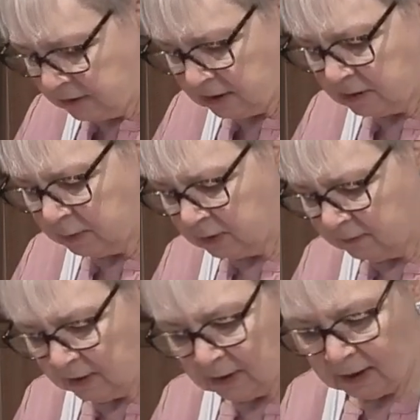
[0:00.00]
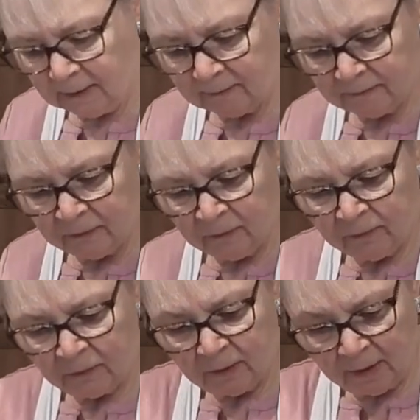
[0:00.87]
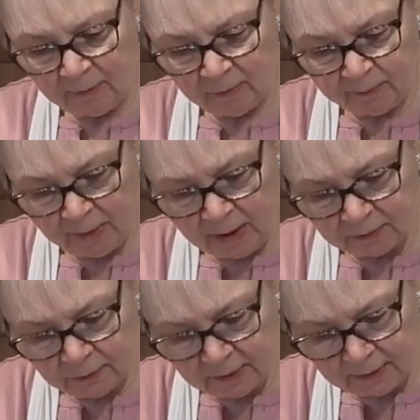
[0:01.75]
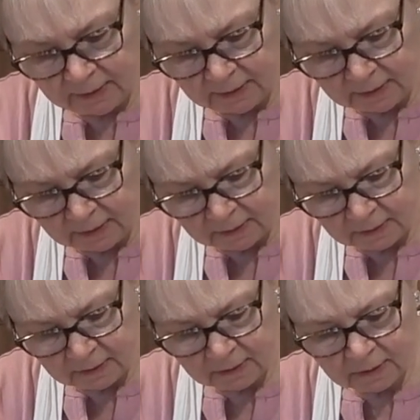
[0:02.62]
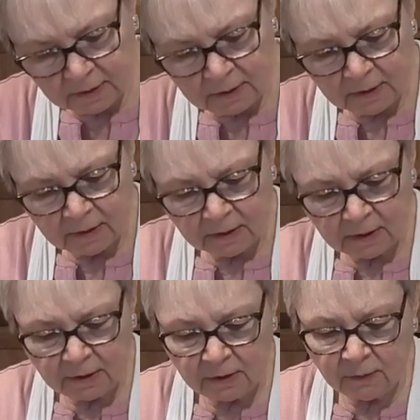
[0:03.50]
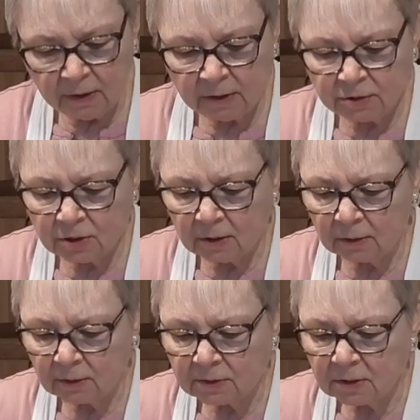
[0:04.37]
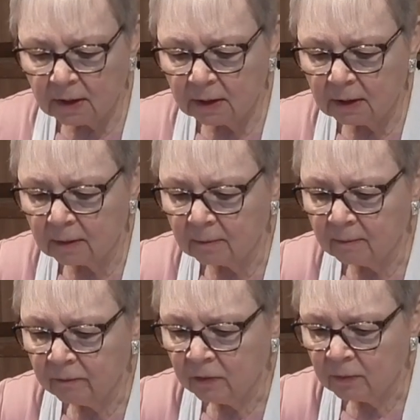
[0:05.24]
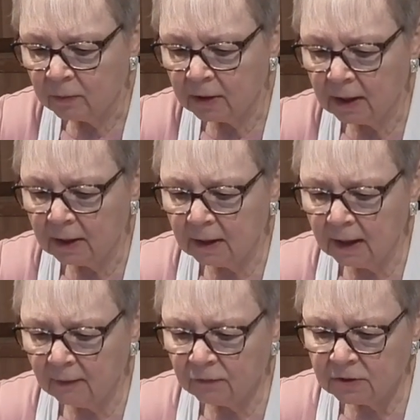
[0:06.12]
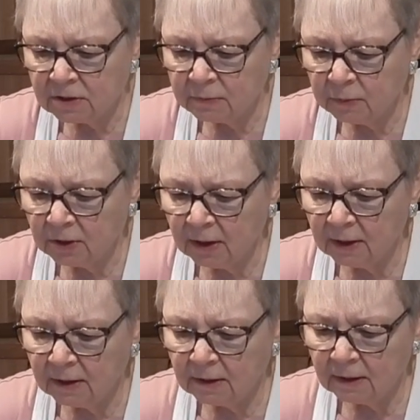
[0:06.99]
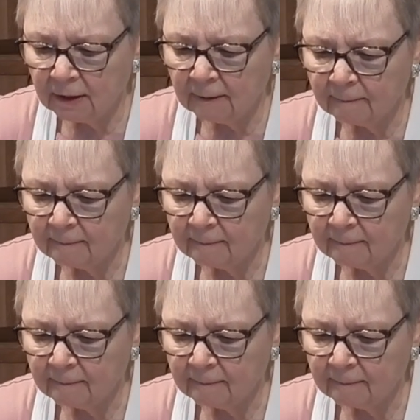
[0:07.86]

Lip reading: teaspoon of honey. I'm about ready to get a new honey jar, it looks like. I'm going to add 1/2 teaspoon of honey in there.